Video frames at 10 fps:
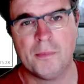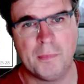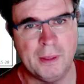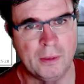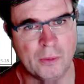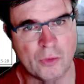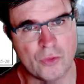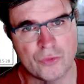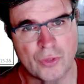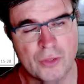being
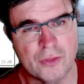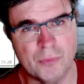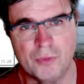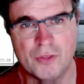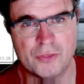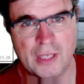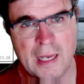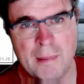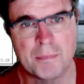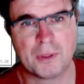confronted with the
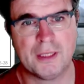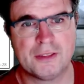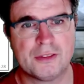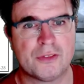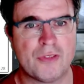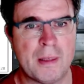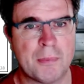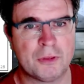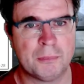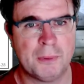same prices of
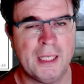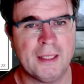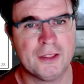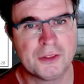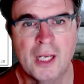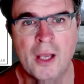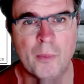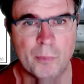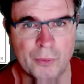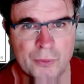apples and bananas,
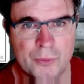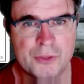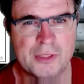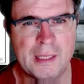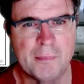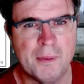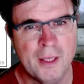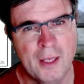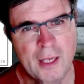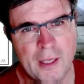will do the same.
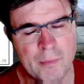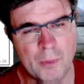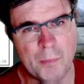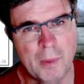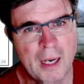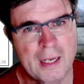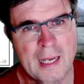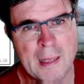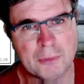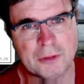He will buy
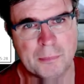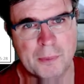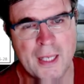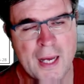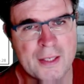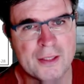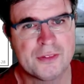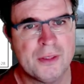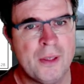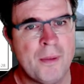apples and bananas
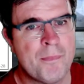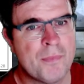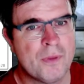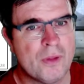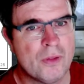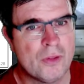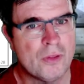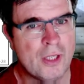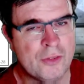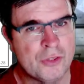
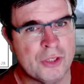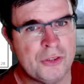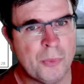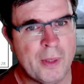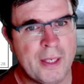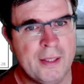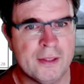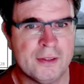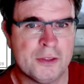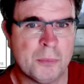in such a way that
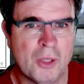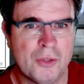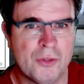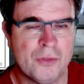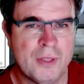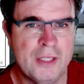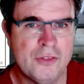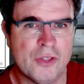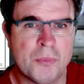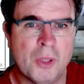his ratio
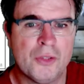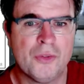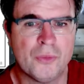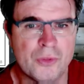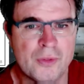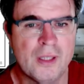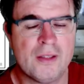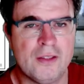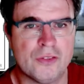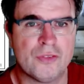of marginal
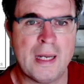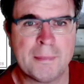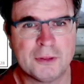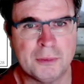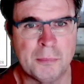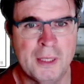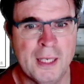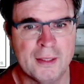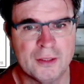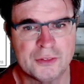utilities of apples and
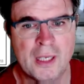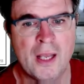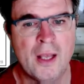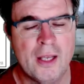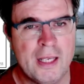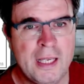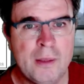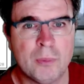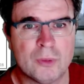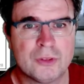bananas
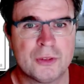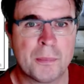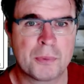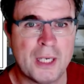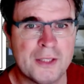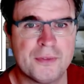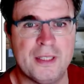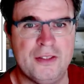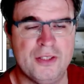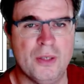equals the price
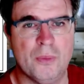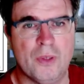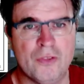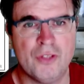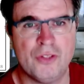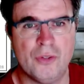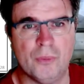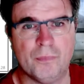ratio of the two.